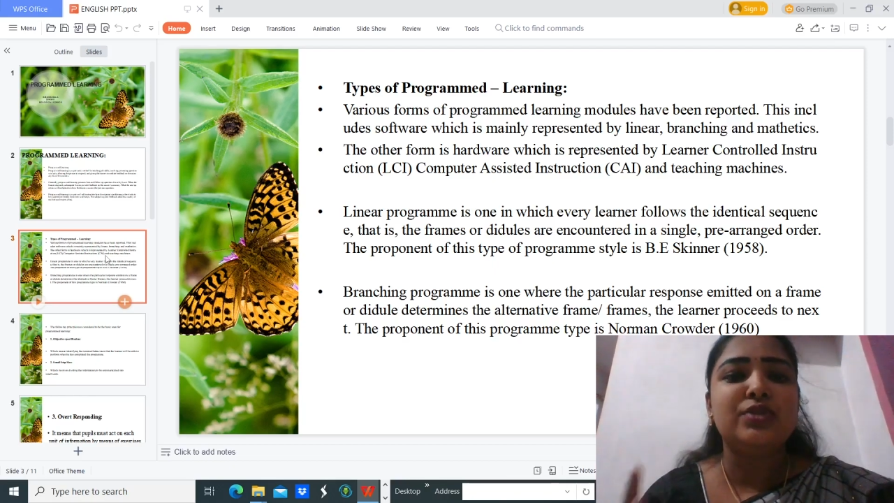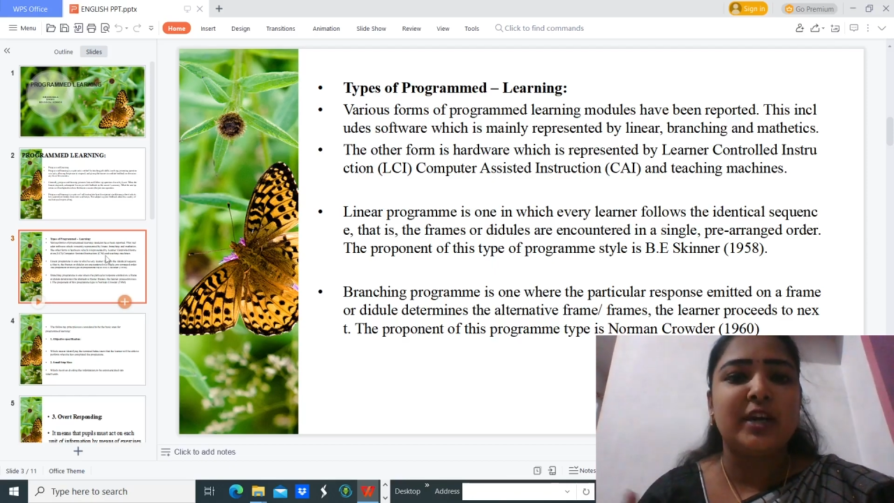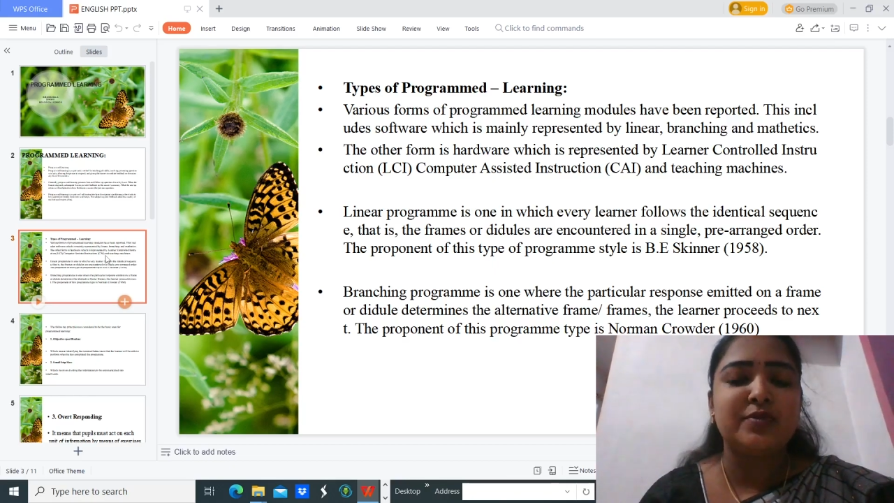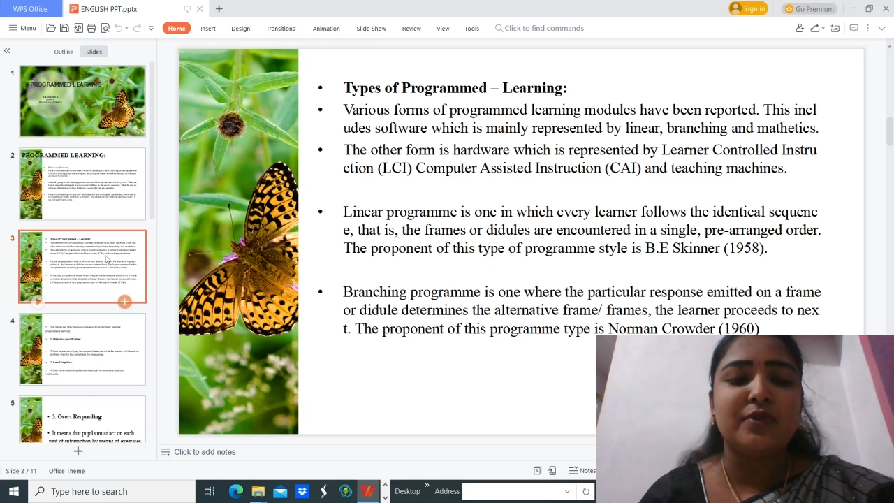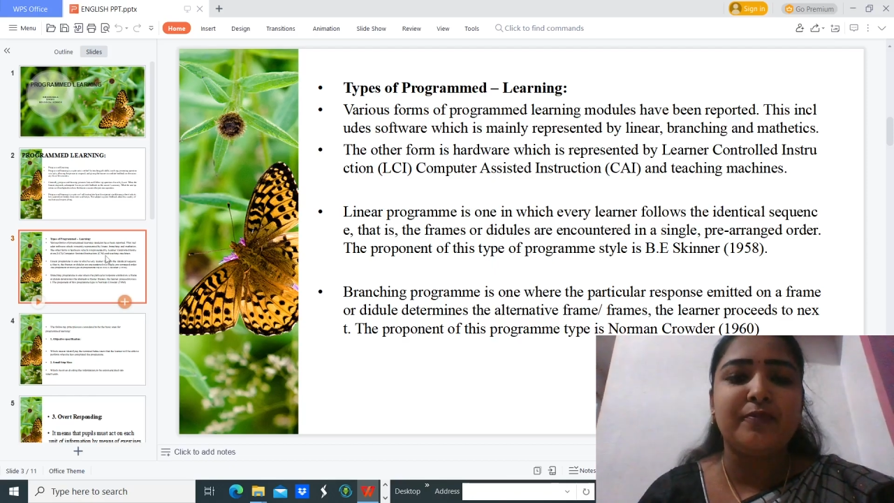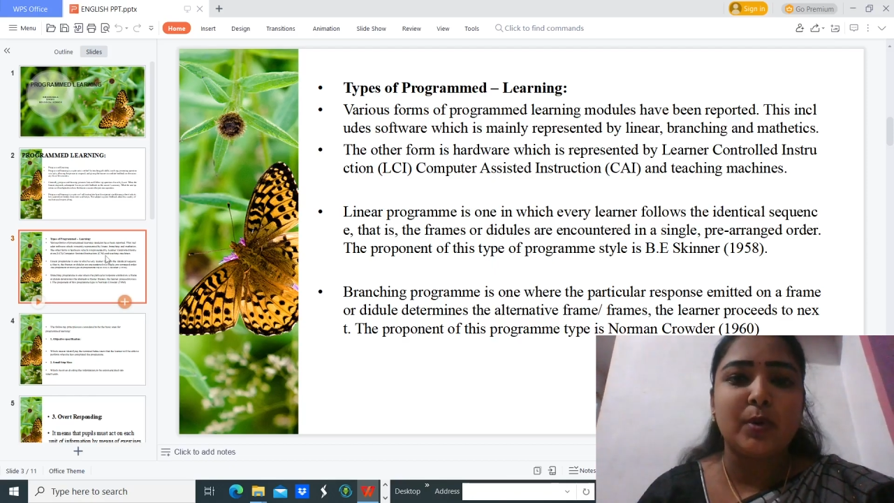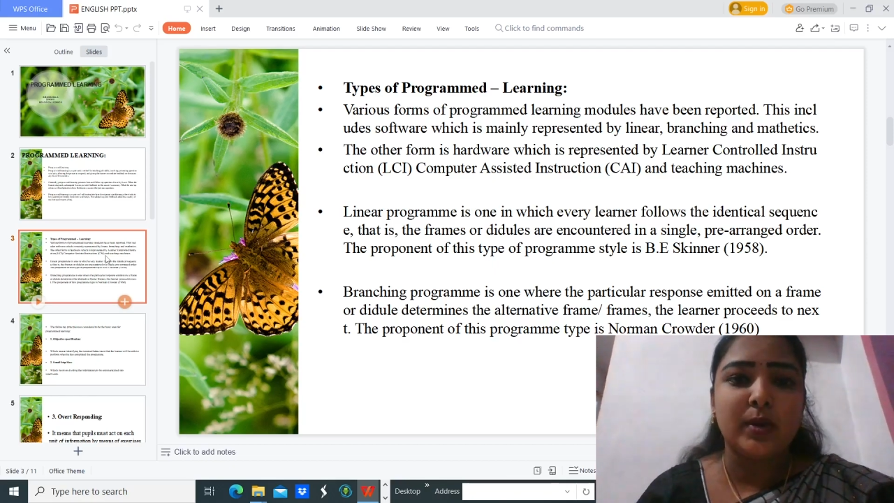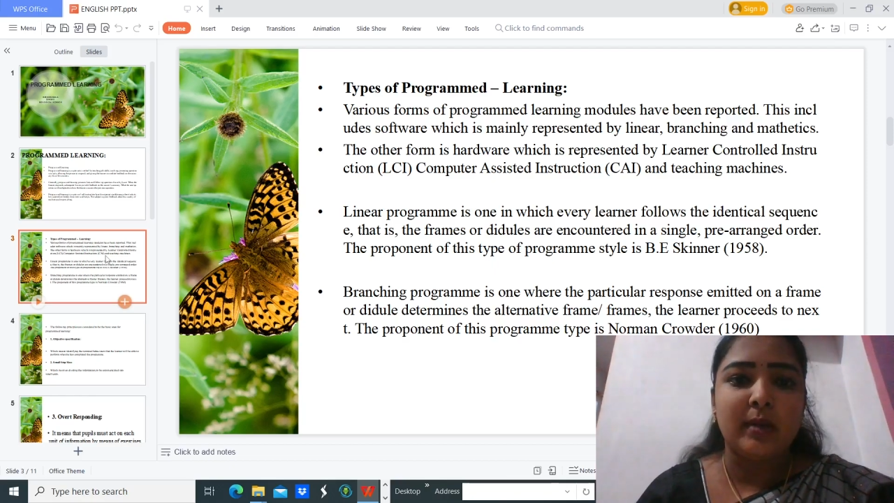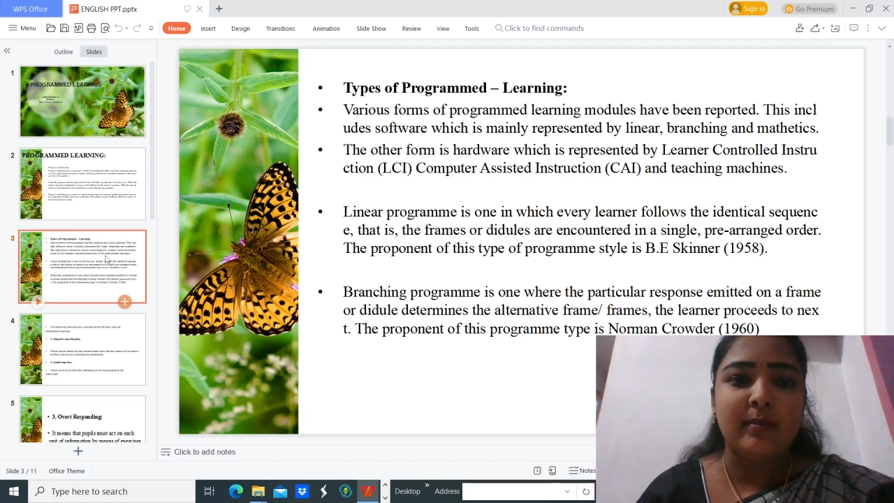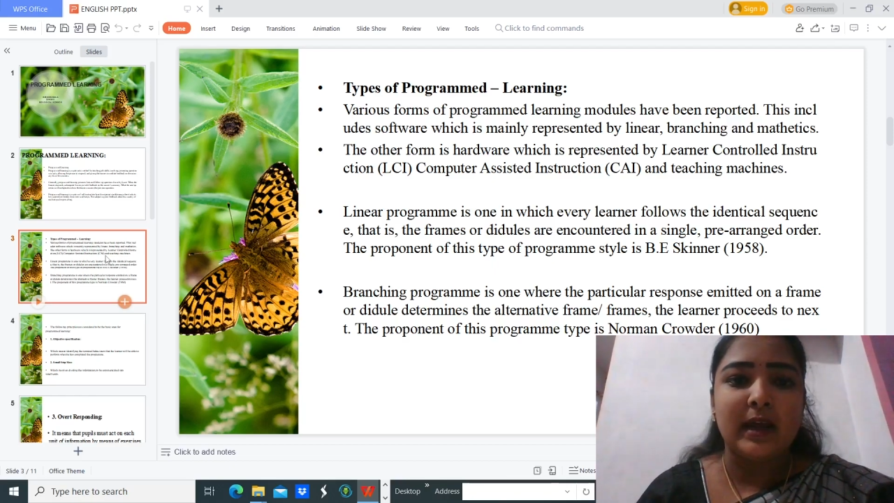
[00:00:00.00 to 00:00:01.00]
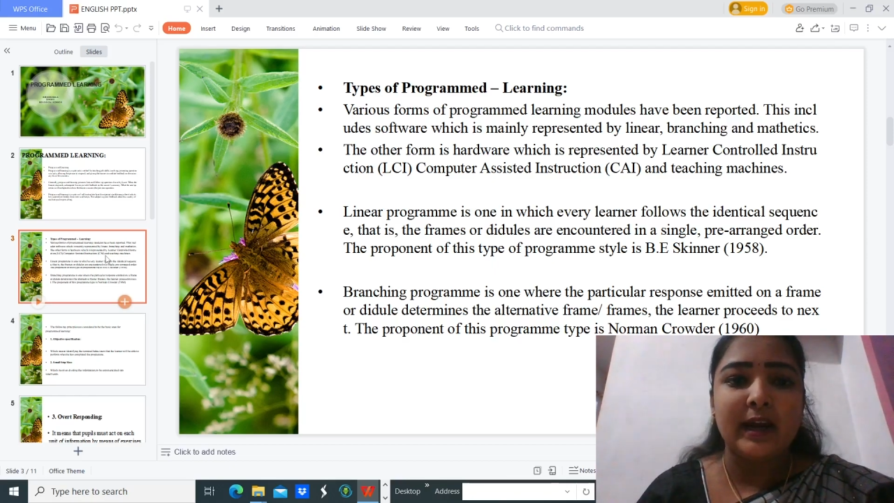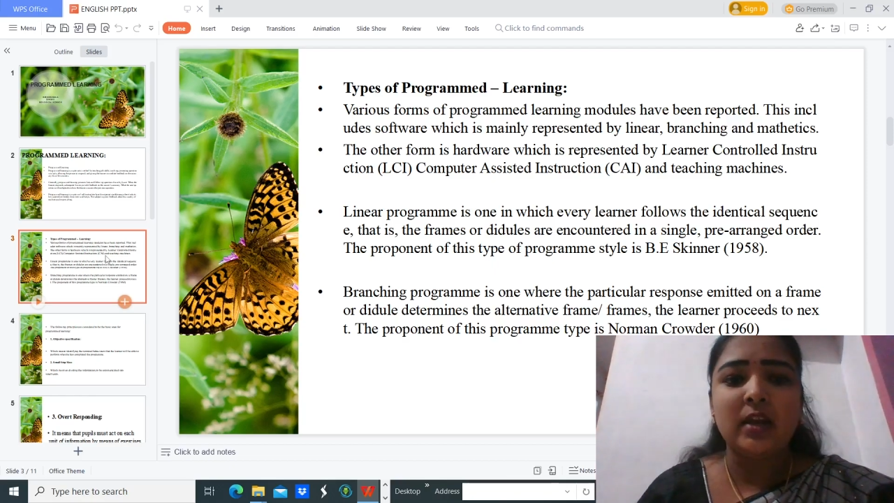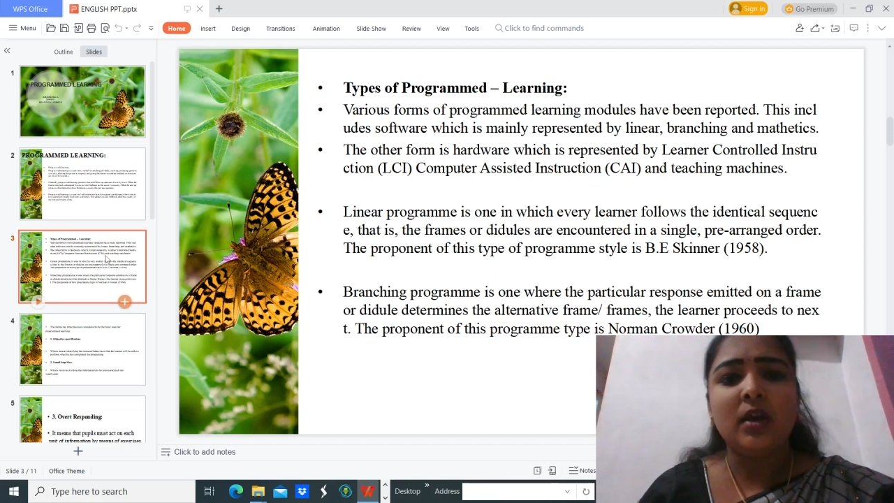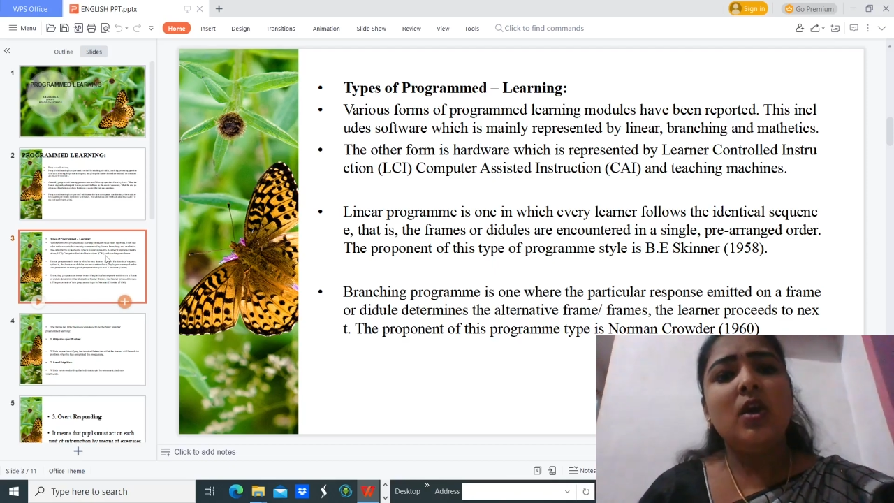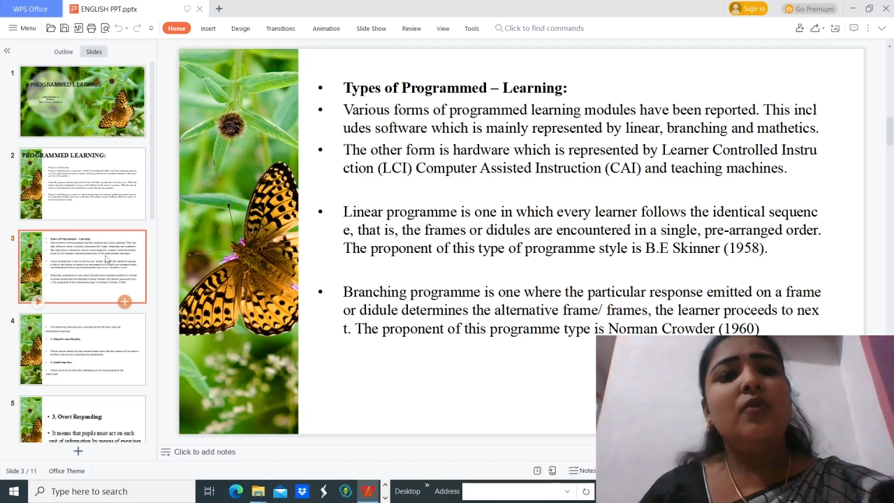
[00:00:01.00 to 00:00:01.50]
types of program learning.